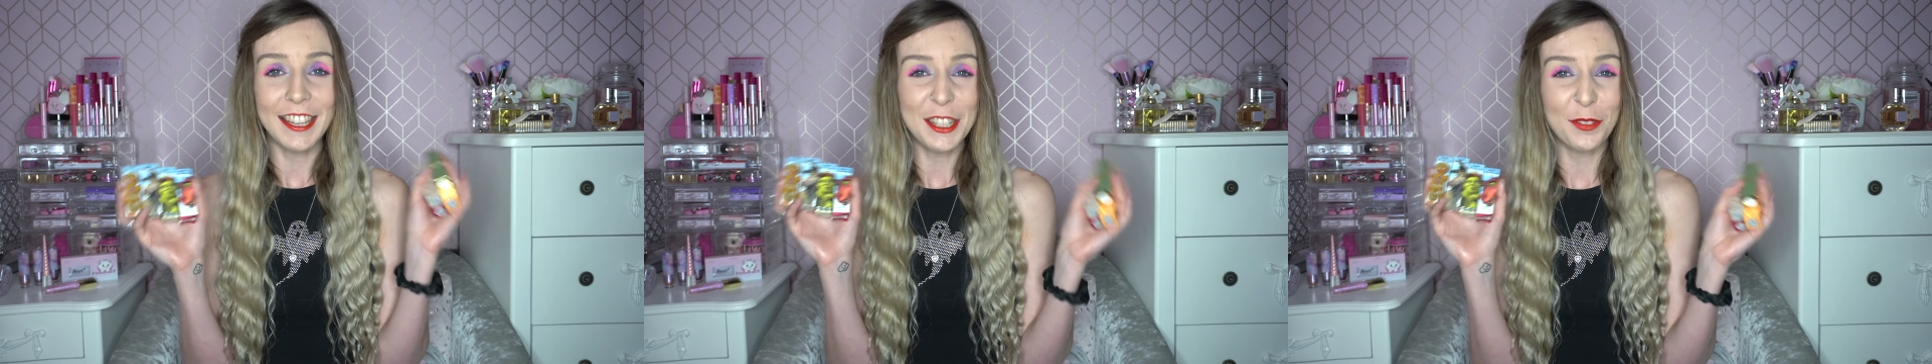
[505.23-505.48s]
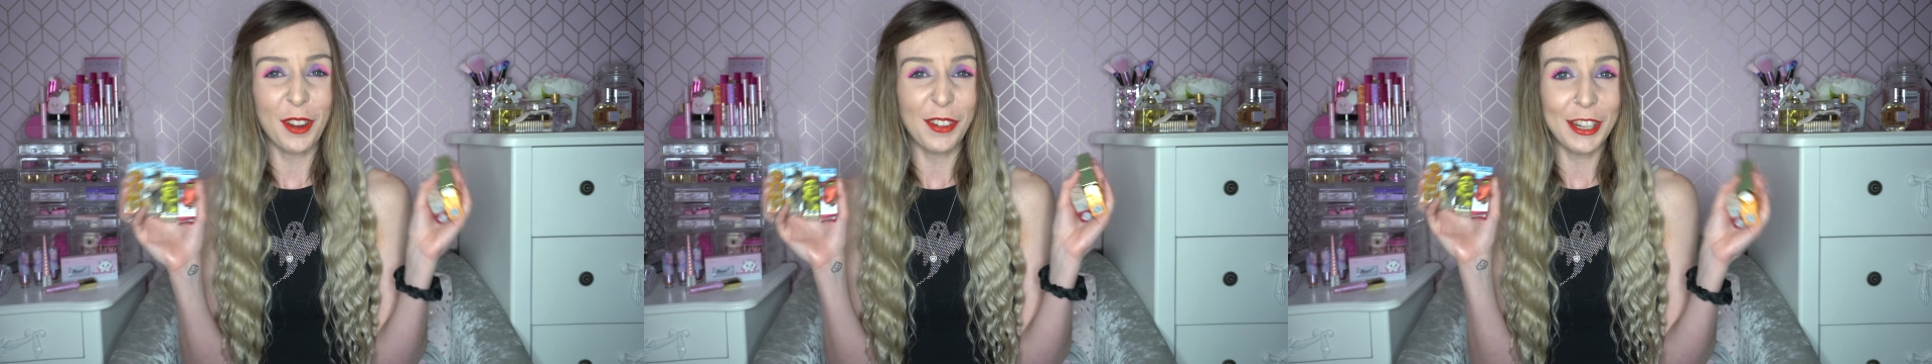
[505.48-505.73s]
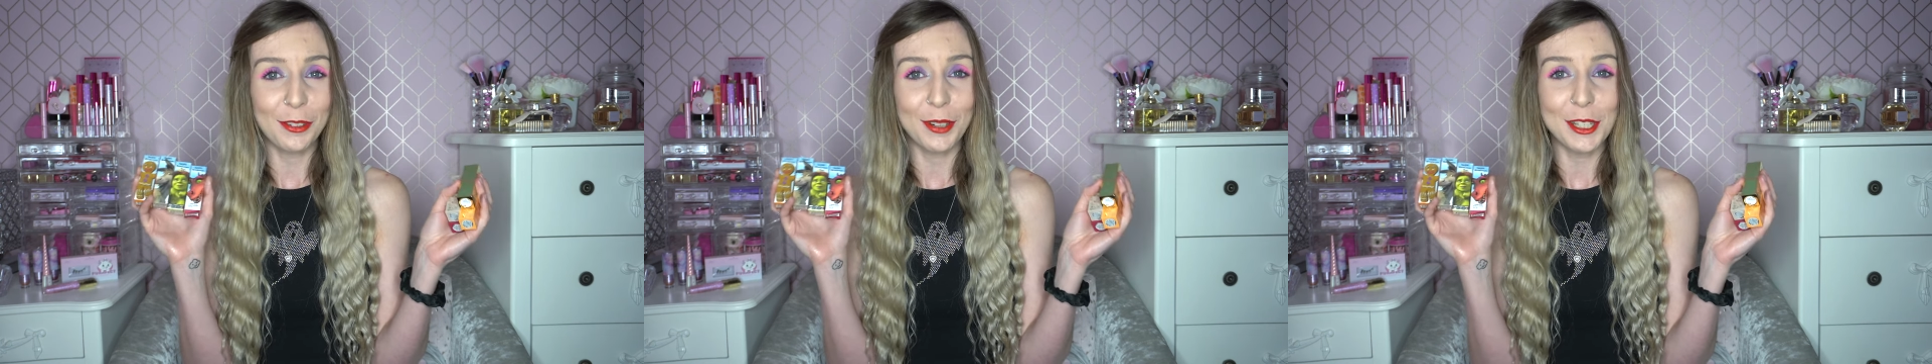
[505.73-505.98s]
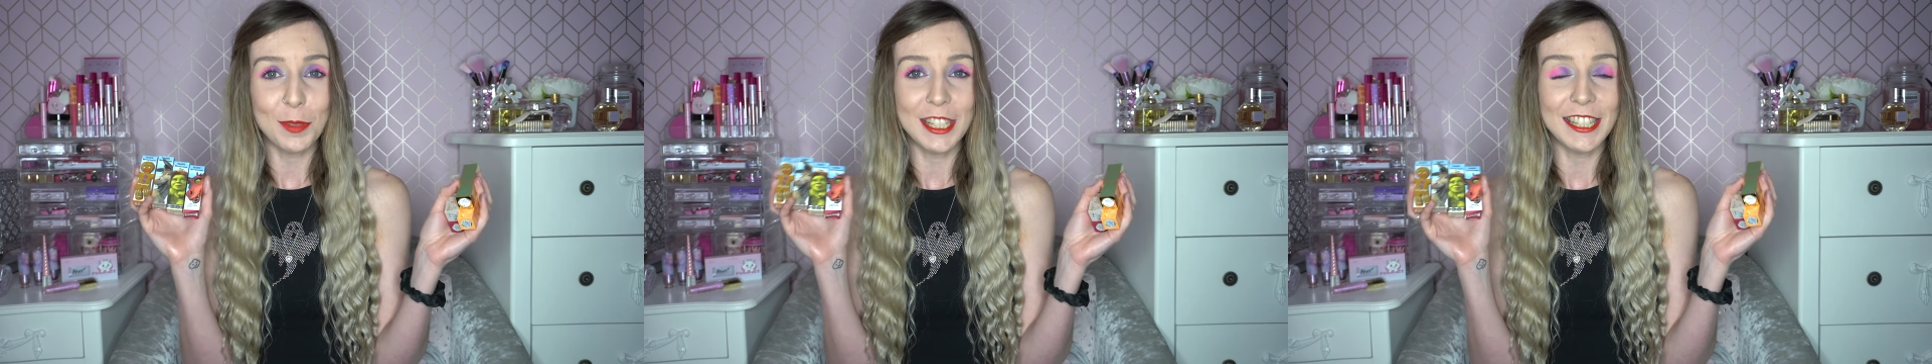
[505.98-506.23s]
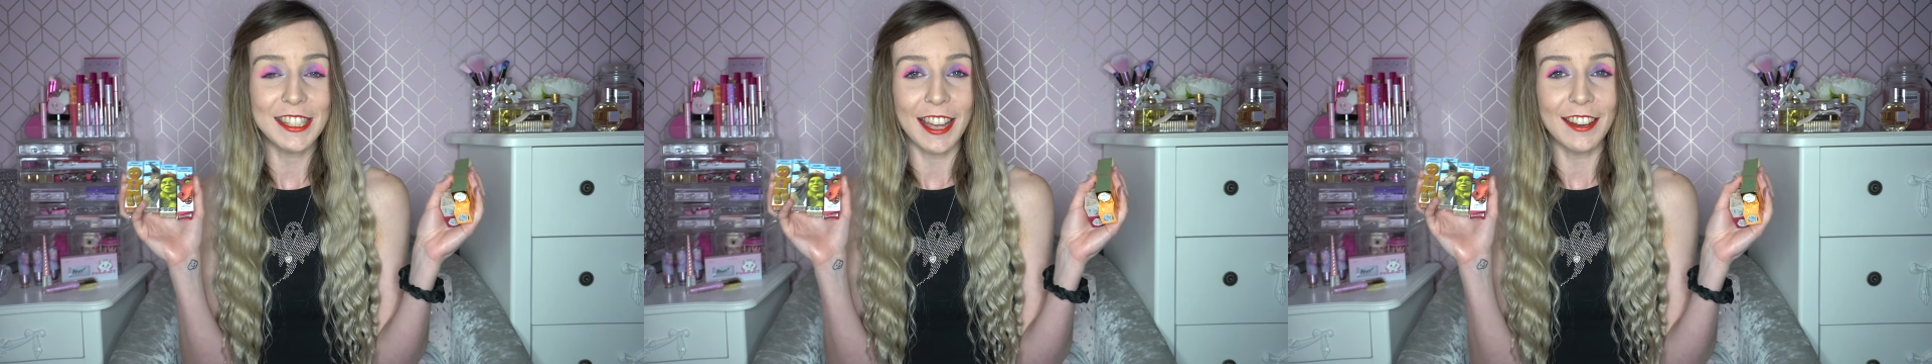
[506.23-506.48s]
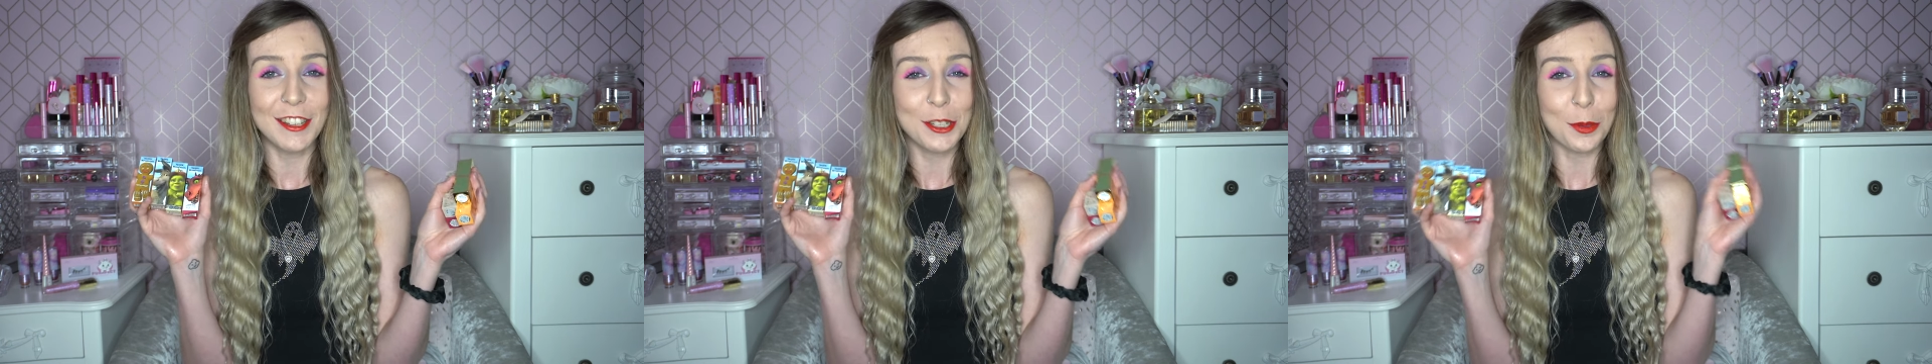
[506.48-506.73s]
that's a very Christmassy
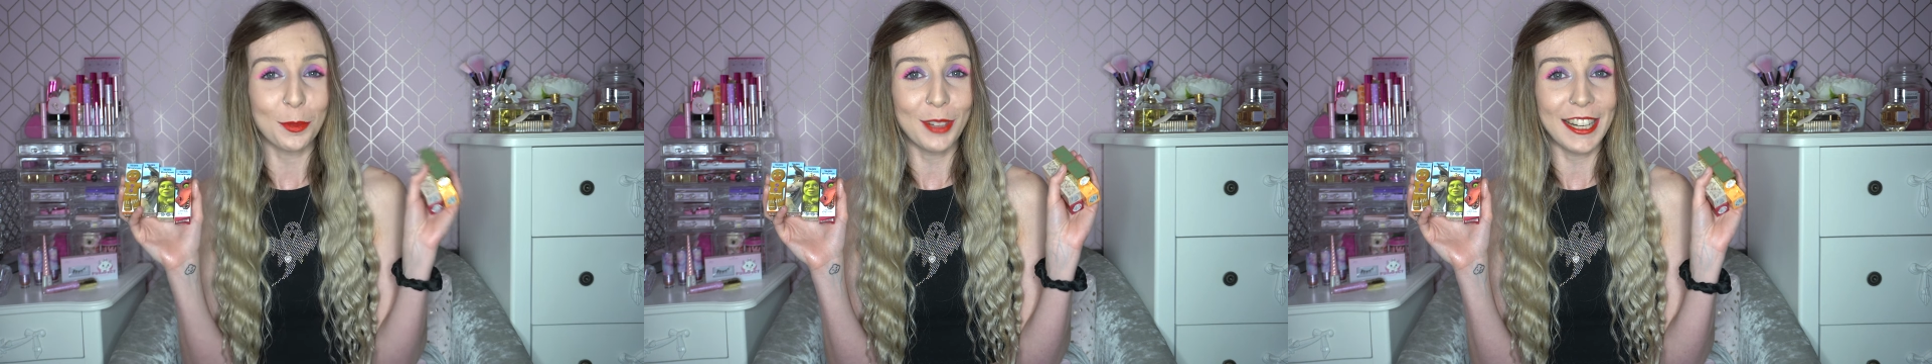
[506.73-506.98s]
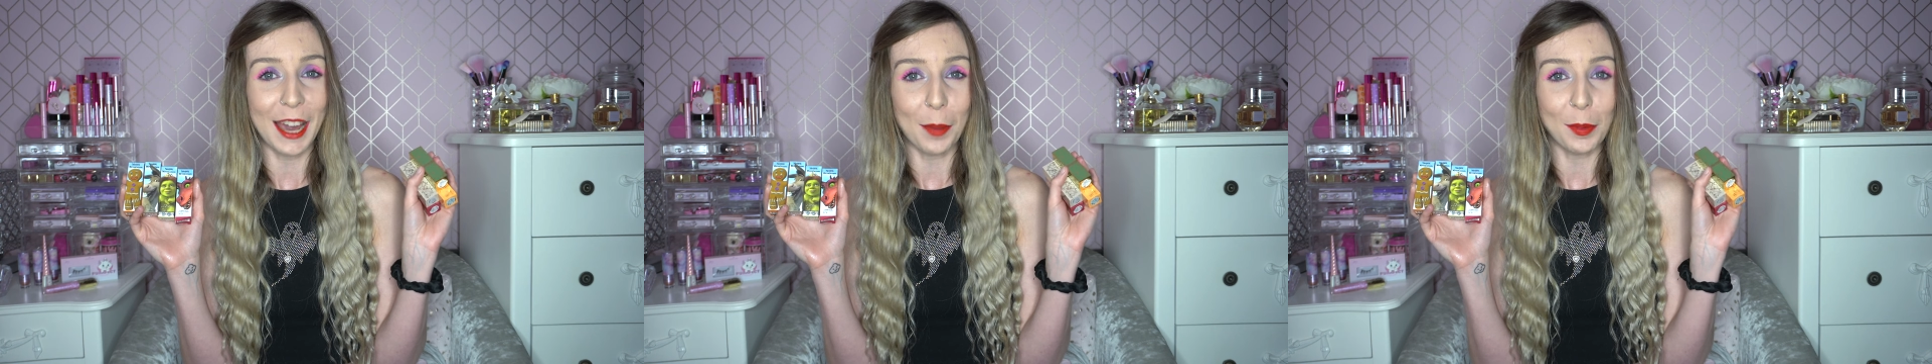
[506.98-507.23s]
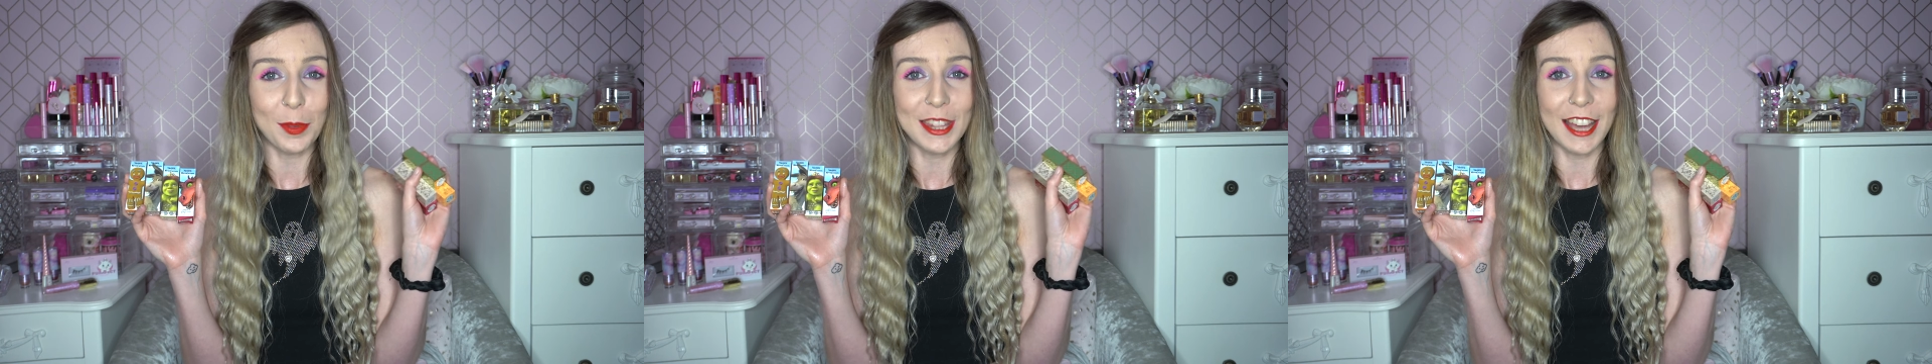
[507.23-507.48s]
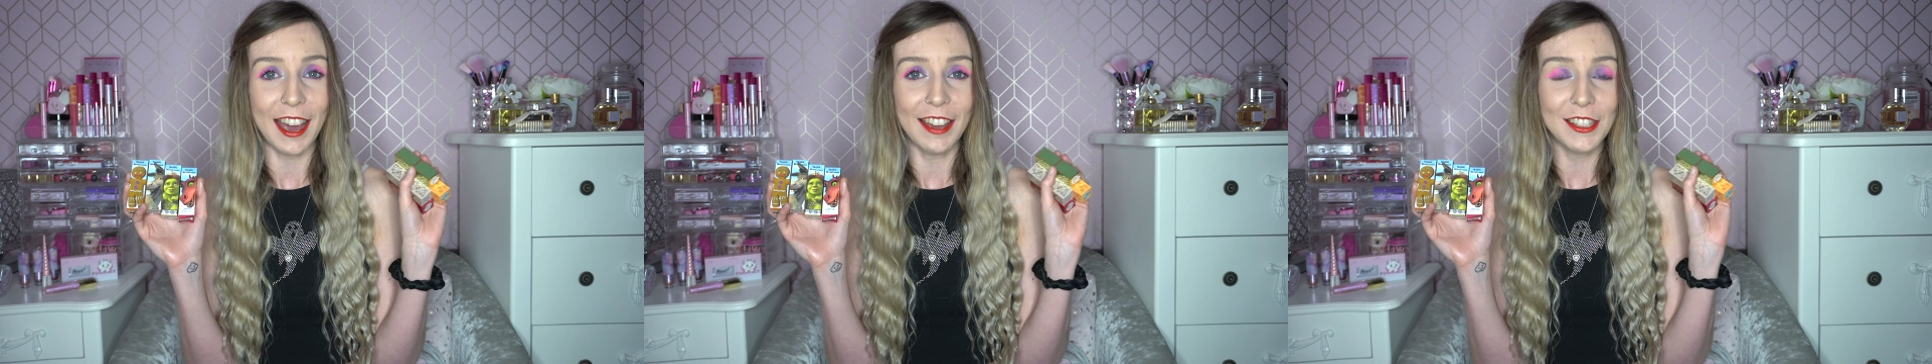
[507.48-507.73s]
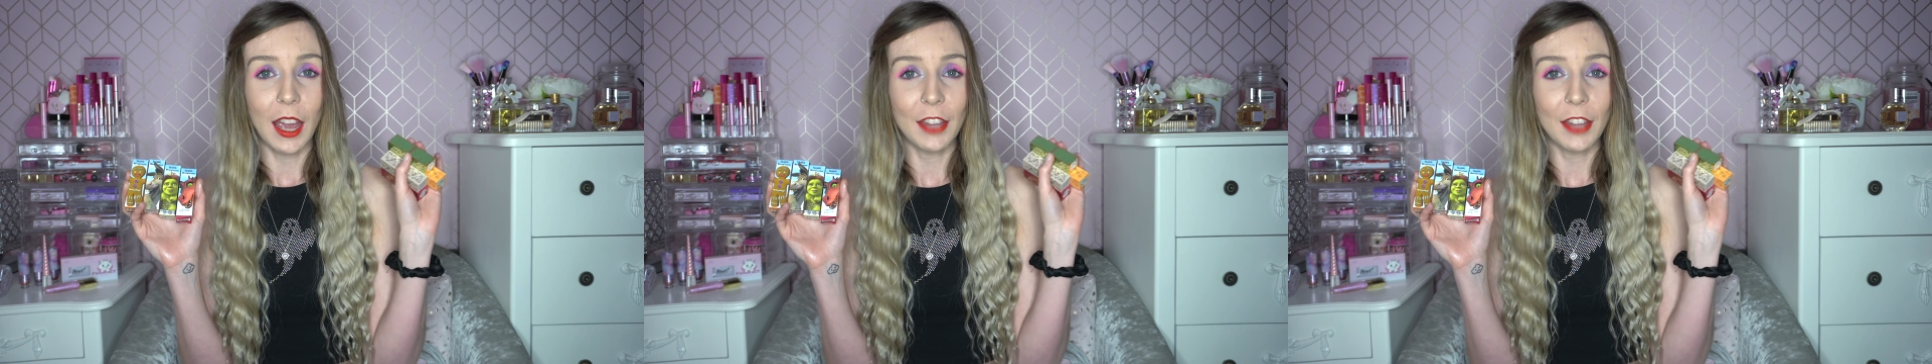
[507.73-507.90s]
scent, so I'm really happy with that.